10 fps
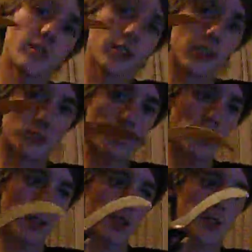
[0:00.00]
video,
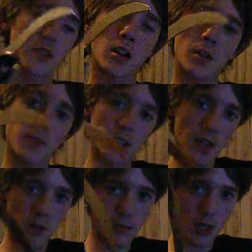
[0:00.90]
please comment
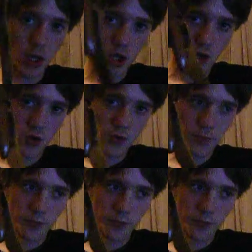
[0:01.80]
down below.